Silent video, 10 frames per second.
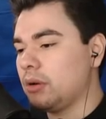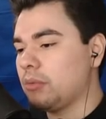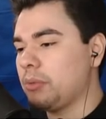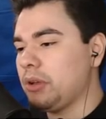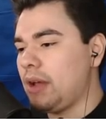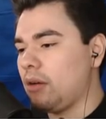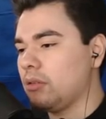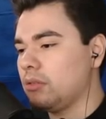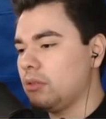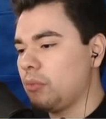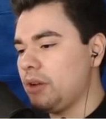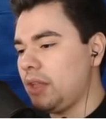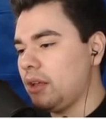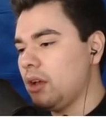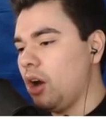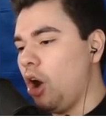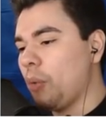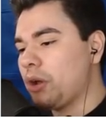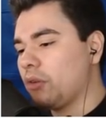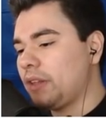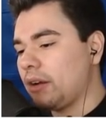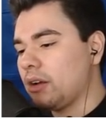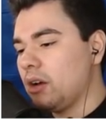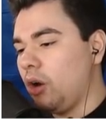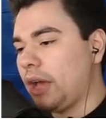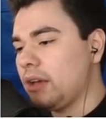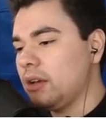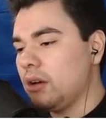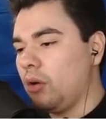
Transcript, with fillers: Where do we go now? We're in that. Oh, we go over there. Okay.